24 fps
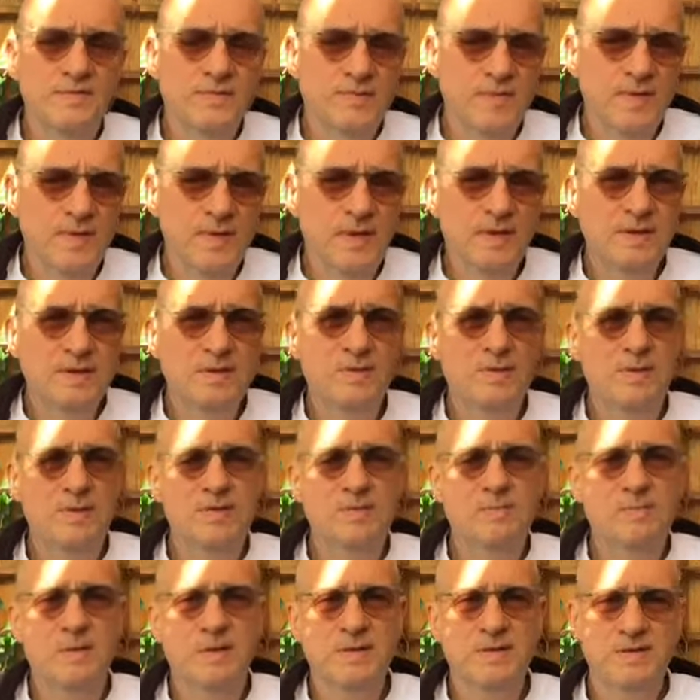free to
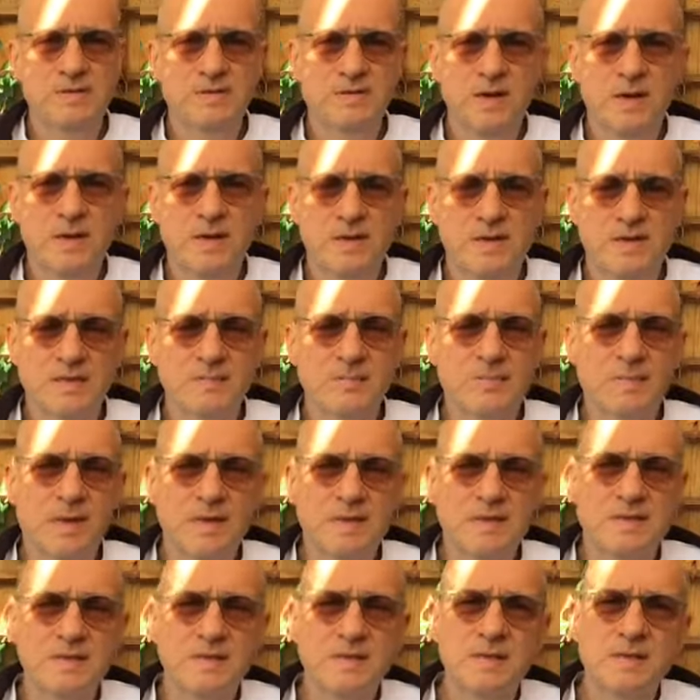express or not
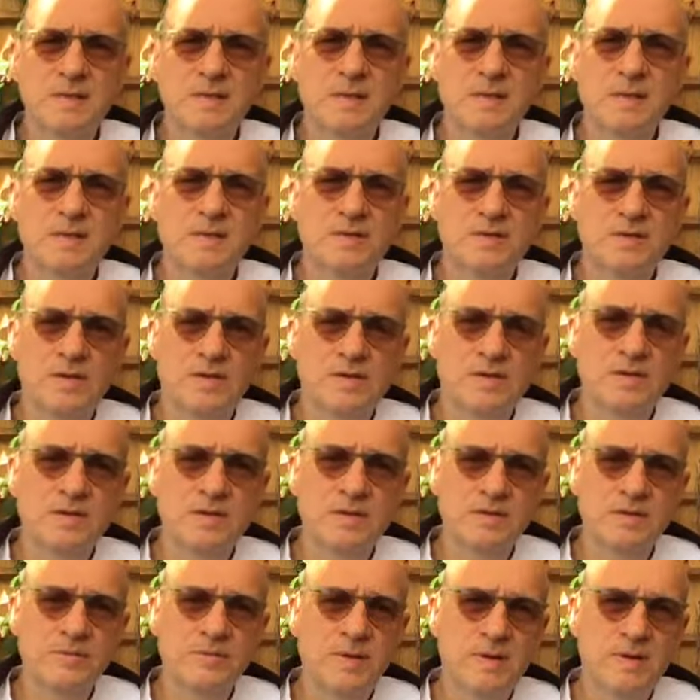express the internal
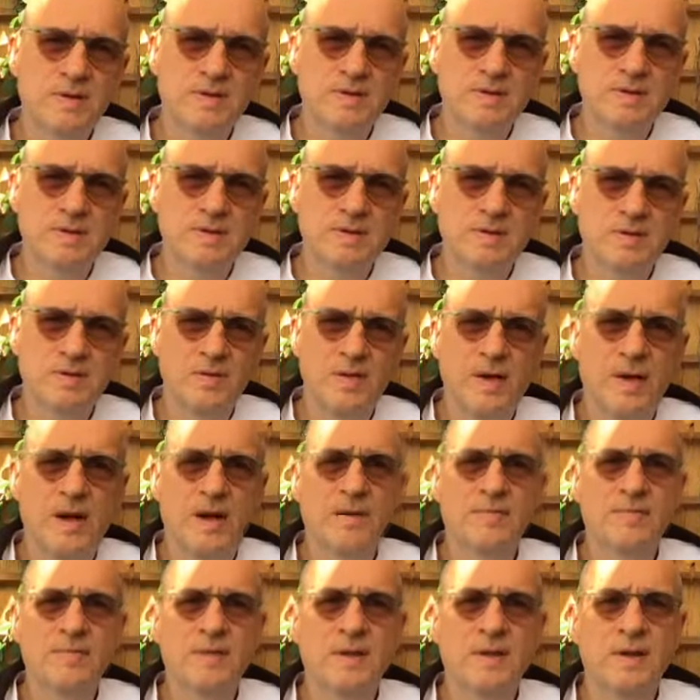experiences you
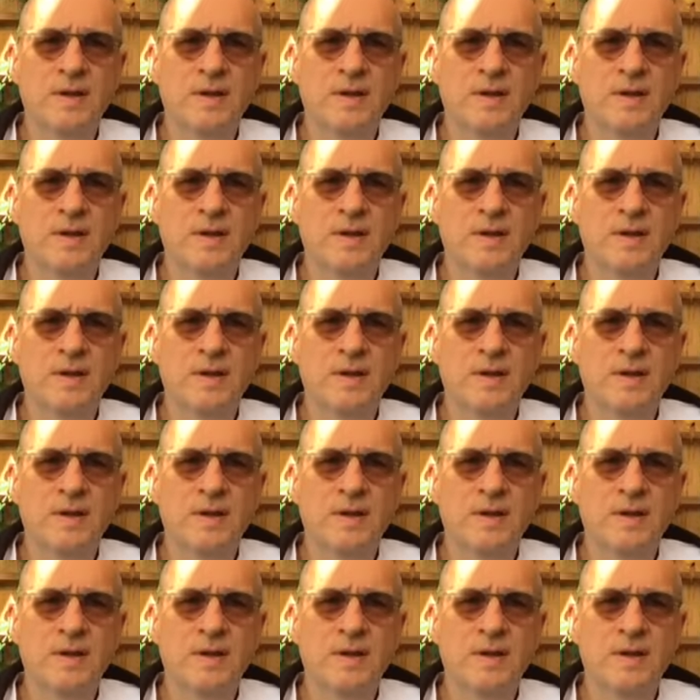have